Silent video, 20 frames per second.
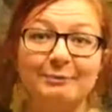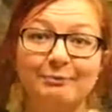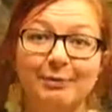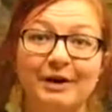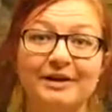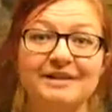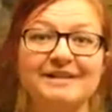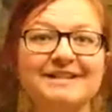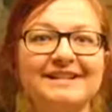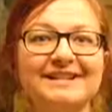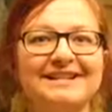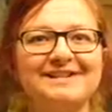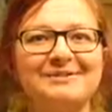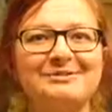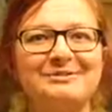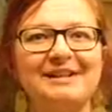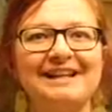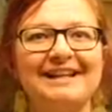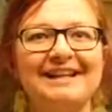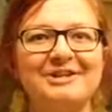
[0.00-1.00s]
but it's a
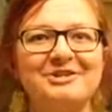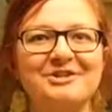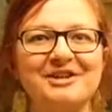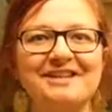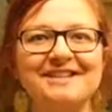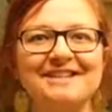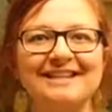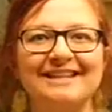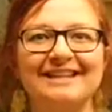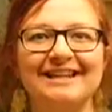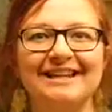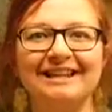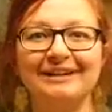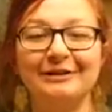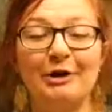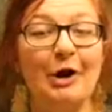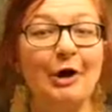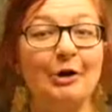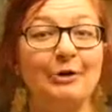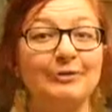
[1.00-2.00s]
really interesting thing
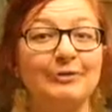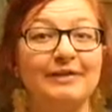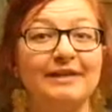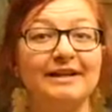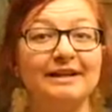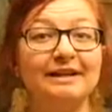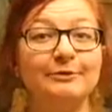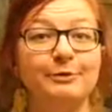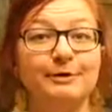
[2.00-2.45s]
that hopefully